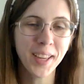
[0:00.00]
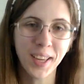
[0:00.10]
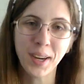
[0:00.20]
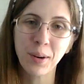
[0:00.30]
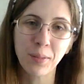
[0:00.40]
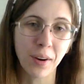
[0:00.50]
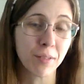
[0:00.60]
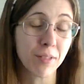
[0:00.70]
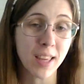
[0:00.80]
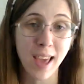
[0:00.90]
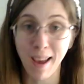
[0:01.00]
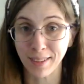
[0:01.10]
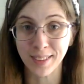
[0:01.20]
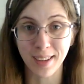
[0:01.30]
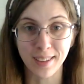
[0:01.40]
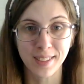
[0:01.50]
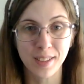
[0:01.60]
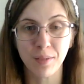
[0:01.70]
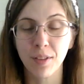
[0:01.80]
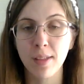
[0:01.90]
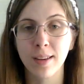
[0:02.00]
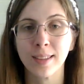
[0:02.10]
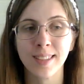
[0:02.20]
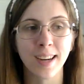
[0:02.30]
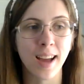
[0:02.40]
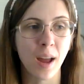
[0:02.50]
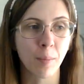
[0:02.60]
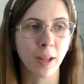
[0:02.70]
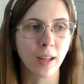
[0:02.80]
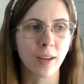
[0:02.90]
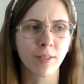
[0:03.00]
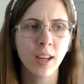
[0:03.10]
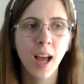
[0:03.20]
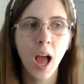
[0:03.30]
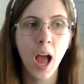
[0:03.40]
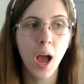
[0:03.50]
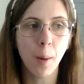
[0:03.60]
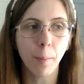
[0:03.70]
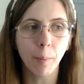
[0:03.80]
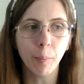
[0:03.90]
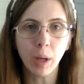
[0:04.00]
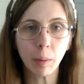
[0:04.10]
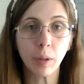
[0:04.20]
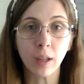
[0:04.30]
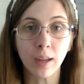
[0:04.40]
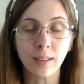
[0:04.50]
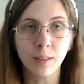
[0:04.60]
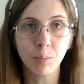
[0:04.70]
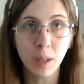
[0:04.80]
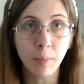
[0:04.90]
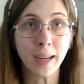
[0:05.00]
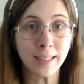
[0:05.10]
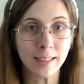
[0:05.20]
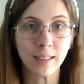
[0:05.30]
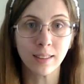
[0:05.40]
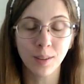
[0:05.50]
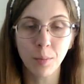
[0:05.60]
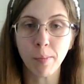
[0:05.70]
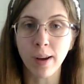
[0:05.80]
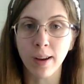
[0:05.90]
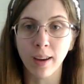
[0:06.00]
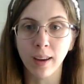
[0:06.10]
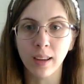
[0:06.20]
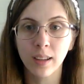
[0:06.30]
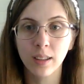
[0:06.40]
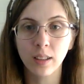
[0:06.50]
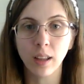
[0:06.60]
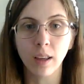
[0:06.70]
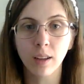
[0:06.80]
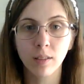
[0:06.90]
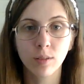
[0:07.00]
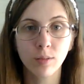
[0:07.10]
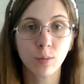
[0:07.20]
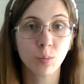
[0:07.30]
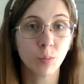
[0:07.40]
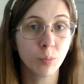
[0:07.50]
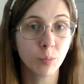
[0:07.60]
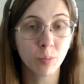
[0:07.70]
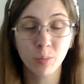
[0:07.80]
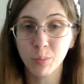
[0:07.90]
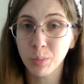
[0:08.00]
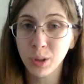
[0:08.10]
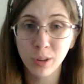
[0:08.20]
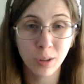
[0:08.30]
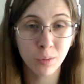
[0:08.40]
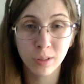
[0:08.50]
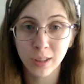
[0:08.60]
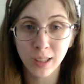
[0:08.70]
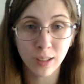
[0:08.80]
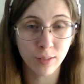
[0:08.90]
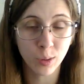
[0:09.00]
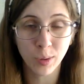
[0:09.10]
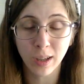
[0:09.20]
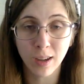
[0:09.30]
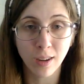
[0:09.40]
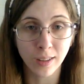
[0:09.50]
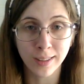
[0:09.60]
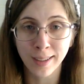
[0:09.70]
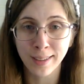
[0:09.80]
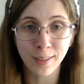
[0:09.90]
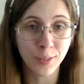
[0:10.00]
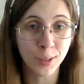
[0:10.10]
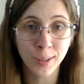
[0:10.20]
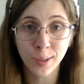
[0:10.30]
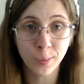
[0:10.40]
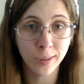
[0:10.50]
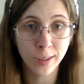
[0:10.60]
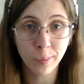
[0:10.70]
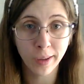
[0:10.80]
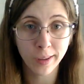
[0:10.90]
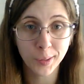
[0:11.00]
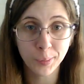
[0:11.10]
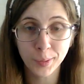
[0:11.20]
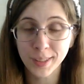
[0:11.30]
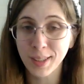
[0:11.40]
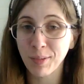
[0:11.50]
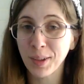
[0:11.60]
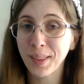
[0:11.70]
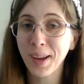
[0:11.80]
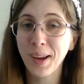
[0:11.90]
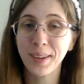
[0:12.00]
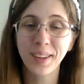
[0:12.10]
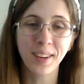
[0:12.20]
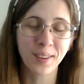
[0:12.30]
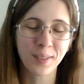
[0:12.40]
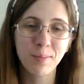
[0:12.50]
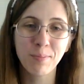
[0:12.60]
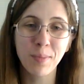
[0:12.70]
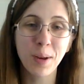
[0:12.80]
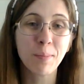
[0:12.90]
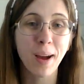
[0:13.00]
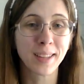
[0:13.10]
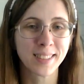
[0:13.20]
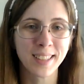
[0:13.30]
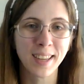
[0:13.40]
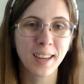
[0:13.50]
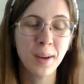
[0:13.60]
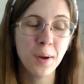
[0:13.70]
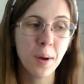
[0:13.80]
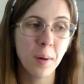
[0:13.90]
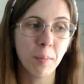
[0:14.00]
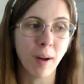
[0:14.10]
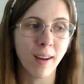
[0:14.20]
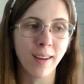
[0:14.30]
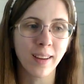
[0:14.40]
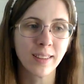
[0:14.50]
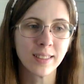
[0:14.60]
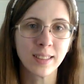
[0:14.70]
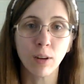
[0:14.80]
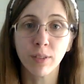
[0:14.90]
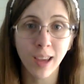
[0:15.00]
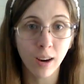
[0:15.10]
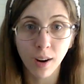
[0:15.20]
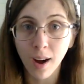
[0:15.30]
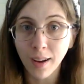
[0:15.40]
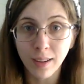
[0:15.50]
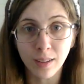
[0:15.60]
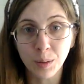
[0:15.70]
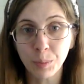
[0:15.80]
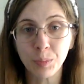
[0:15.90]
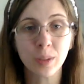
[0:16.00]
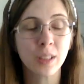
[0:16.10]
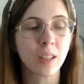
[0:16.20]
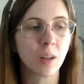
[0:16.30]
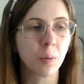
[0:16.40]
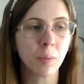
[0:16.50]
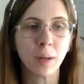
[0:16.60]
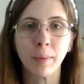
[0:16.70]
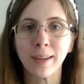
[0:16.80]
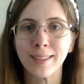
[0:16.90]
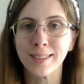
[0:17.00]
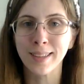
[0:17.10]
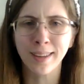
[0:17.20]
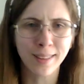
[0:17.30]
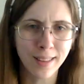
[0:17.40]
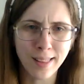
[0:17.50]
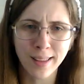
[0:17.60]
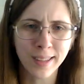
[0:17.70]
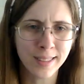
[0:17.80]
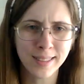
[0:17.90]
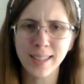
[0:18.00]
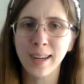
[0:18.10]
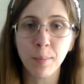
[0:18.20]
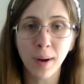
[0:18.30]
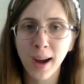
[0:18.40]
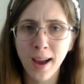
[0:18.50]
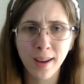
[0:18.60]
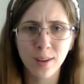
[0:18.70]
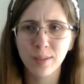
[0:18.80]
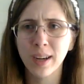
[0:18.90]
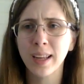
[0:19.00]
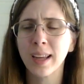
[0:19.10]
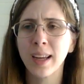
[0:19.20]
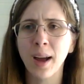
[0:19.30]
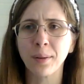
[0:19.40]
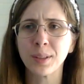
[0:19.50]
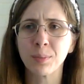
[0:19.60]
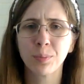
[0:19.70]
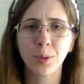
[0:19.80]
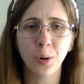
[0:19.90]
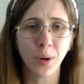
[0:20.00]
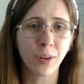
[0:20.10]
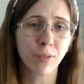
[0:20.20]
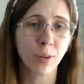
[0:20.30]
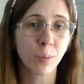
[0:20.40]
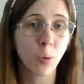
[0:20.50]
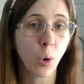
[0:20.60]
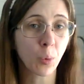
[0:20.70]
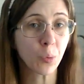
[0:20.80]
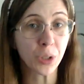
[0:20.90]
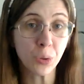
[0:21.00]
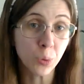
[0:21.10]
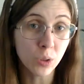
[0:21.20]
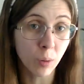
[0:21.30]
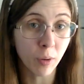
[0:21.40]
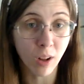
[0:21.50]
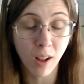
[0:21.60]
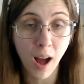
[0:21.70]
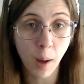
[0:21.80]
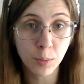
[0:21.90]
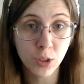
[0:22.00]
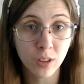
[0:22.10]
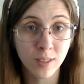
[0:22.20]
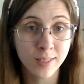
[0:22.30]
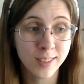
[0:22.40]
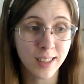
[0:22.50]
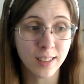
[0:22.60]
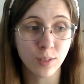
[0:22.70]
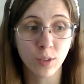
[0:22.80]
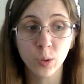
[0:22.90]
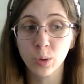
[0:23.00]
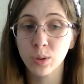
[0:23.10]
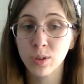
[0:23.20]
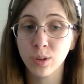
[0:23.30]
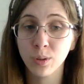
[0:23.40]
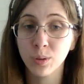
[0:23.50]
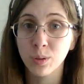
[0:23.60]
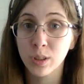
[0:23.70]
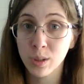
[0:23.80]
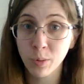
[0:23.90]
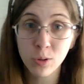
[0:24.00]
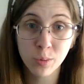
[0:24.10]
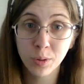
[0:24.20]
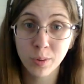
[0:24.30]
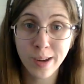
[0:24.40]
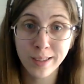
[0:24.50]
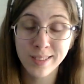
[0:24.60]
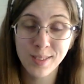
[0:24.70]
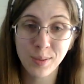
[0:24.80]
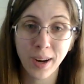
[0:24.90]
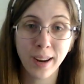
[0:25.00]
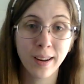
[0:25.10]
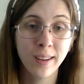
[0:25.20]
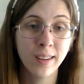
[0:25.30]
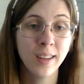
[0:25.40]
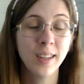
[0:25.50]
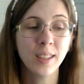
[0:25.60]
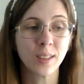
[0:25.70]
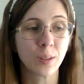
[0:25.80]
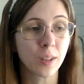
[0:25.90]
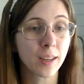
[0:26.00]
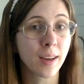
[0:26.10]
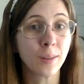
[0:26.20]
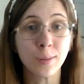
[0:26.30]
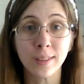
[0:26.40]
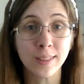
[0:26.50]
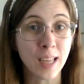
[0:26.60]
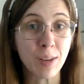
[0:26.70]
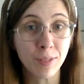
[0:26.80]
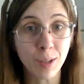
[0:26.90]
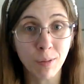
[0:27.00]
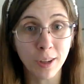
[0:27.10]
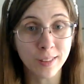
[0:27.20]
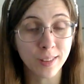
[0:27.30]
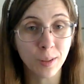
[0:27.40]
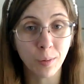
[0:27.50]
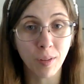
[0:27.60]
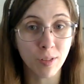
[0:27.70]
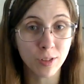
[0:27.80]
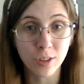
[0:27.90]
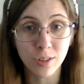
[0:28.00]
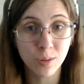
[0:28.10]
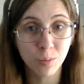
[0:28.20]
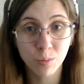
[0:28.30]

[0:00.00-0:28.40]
getting rid of the excess of the things that I had in my life minimizing my like beauty routine, if you want to call it that, even though I don't wear any makeup and stuff like that, you know, mm-hmm. minimizing my self care items, you know, minimizing the things that I buy already. I was going for more reusable options as opposed to disposable ones, right? So, like, I use a safety razor with just